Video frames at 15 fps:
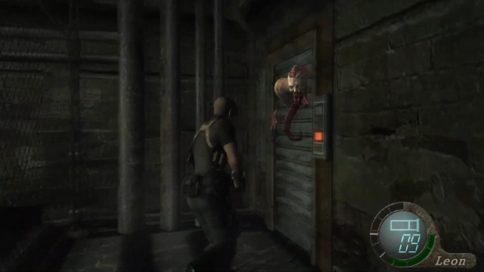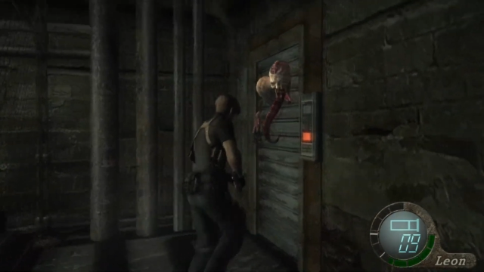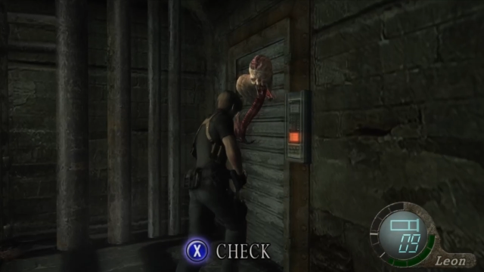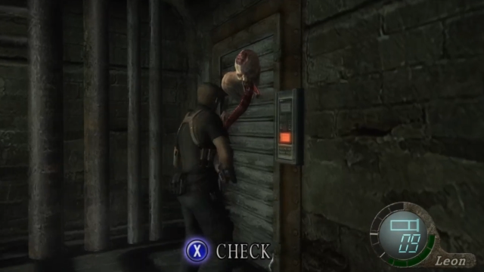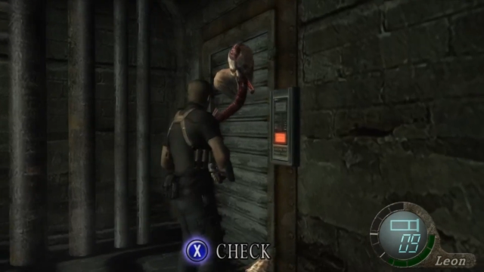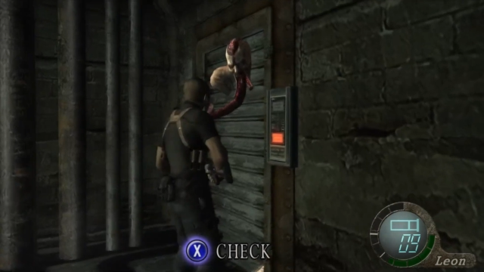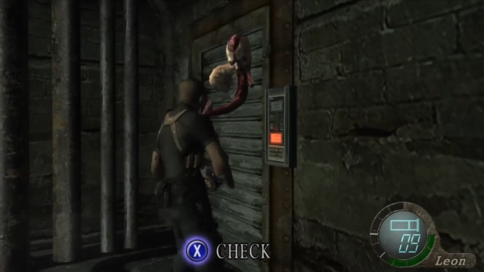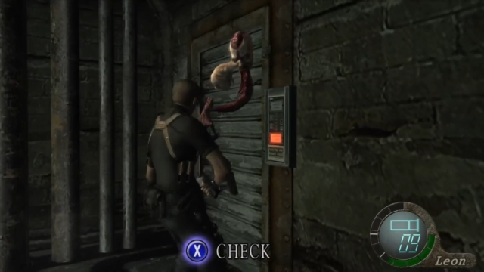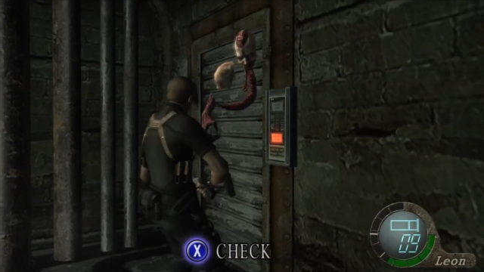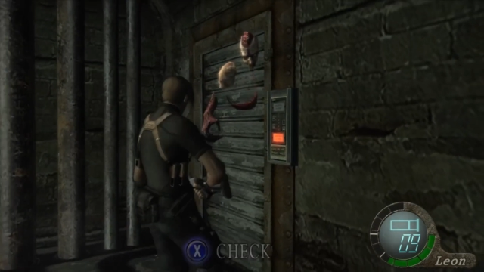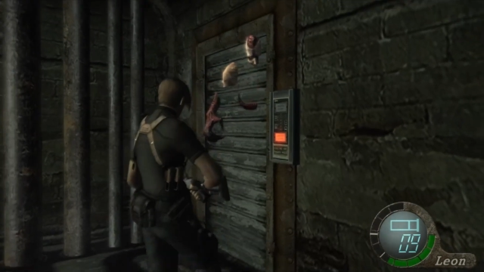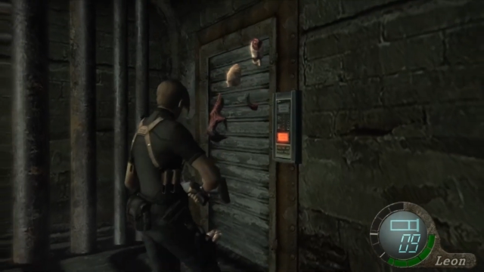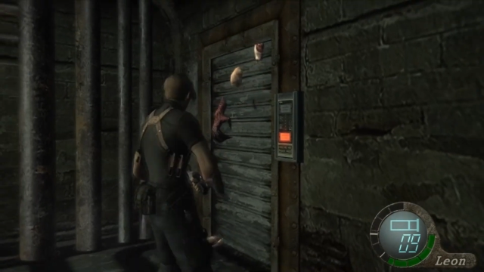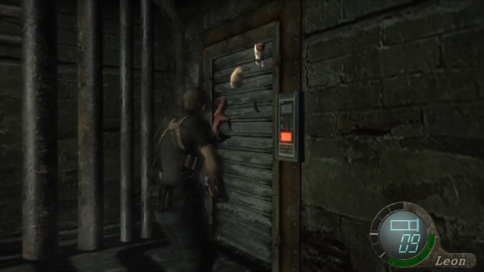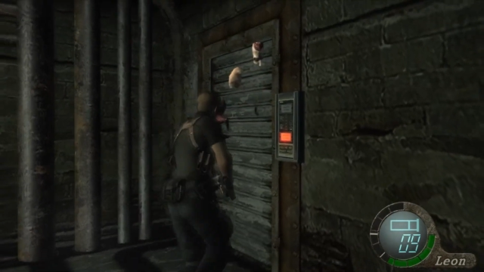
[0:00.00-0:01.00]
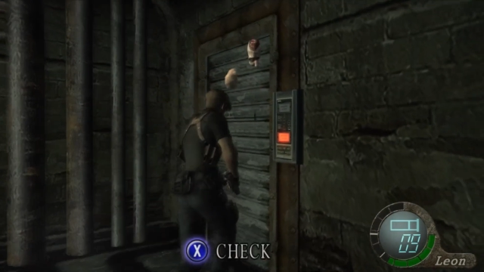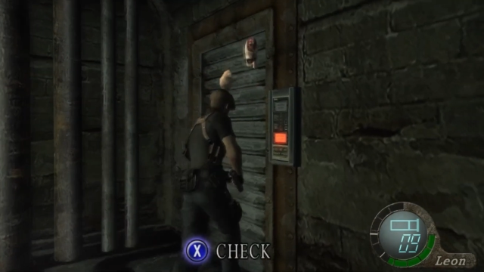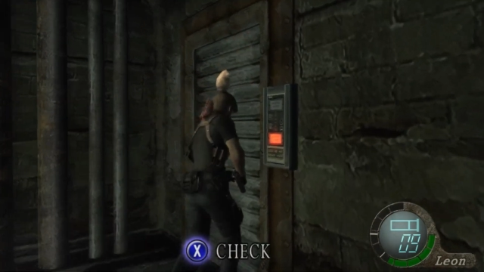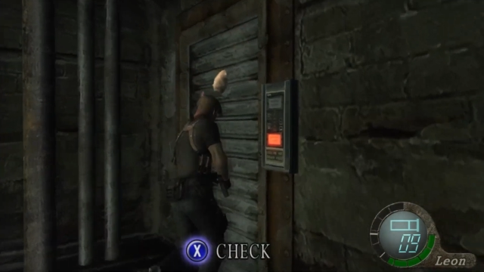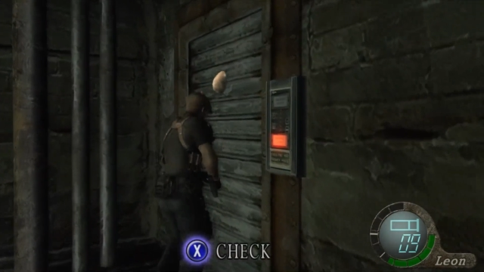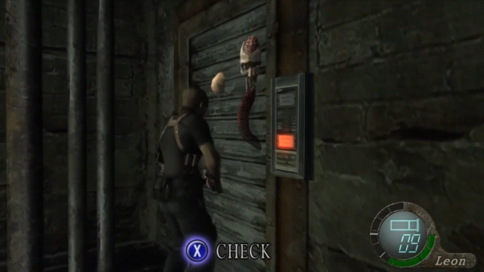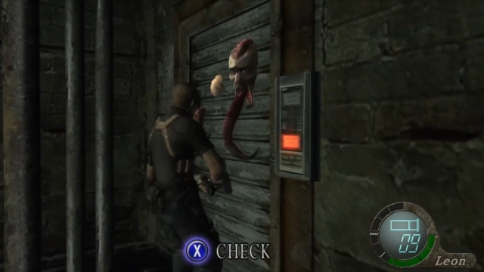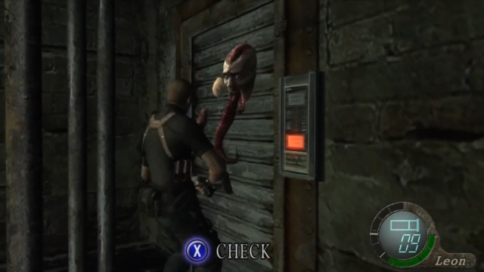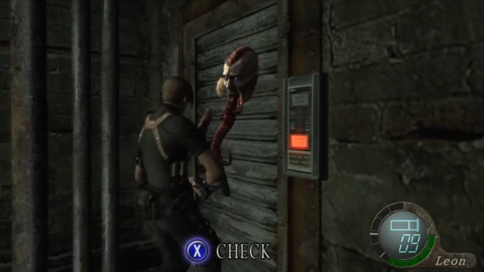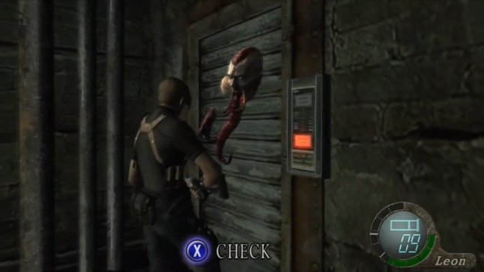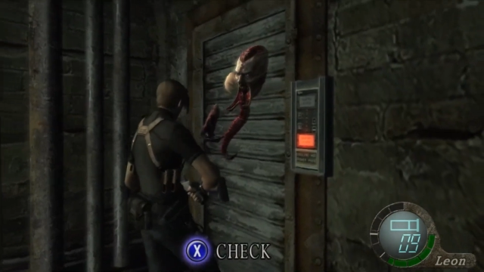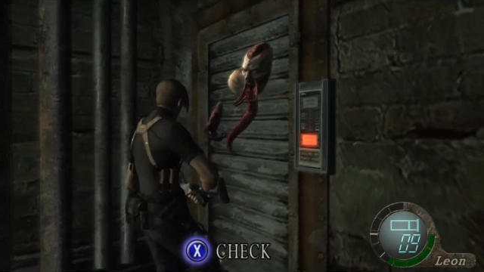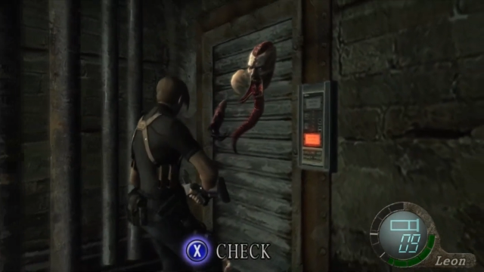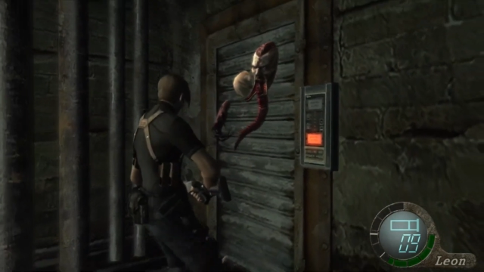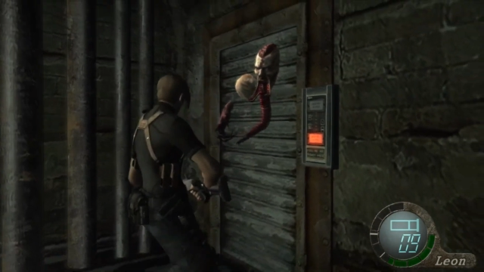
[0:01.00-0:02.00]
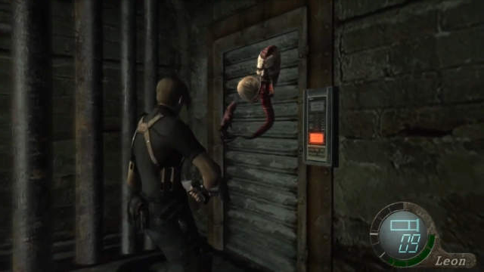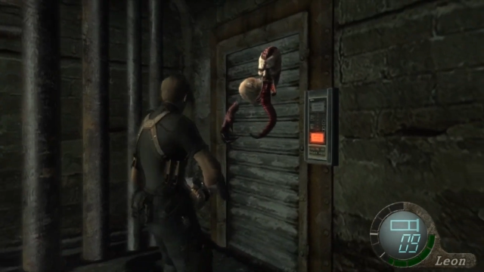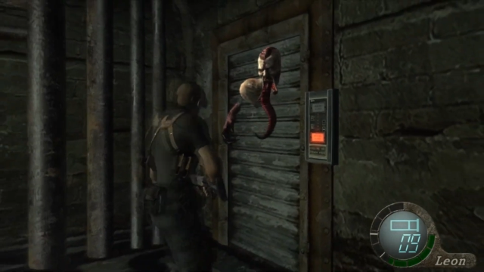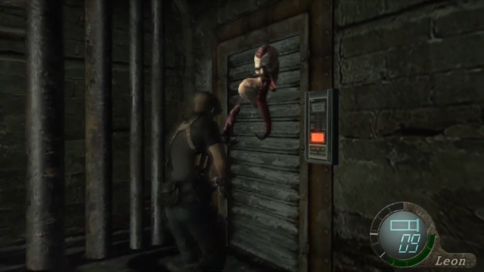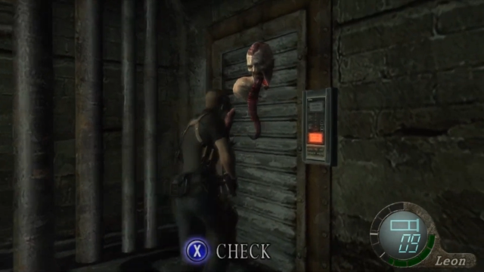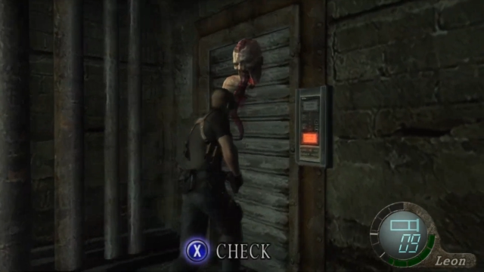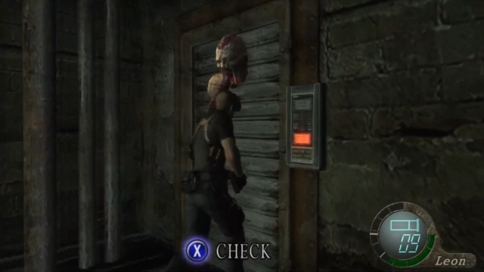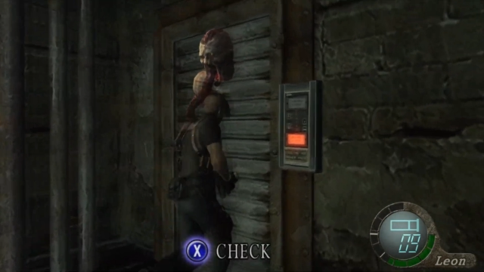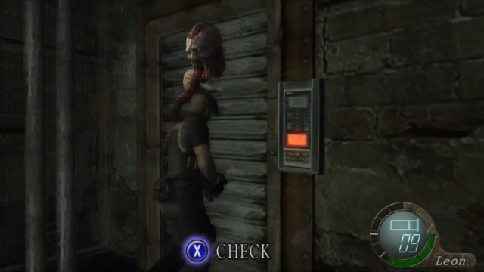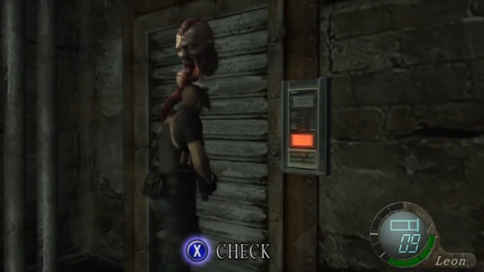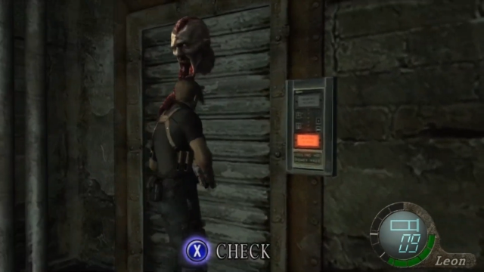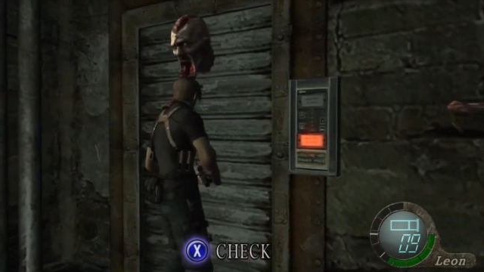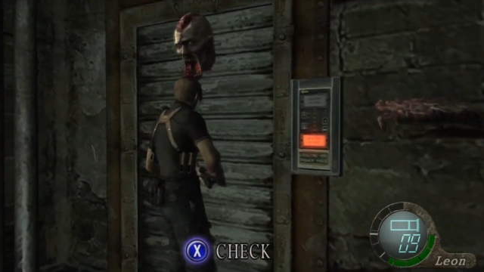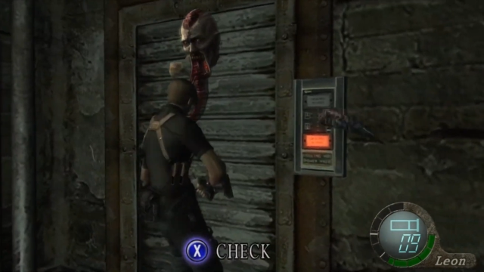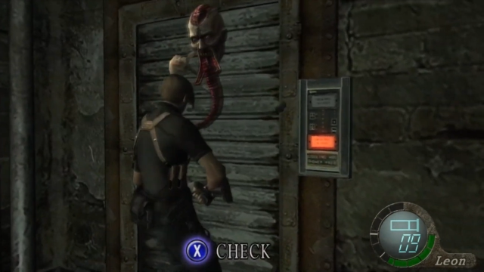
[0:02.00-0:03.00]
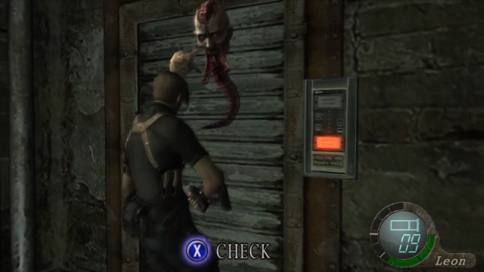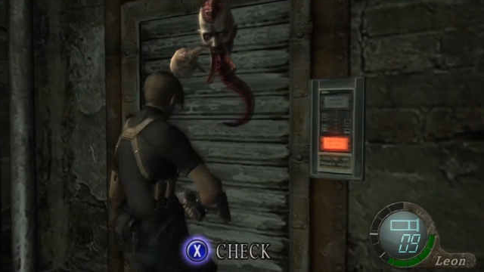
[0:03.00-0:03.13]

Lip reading: Nobody's mouth can be seen.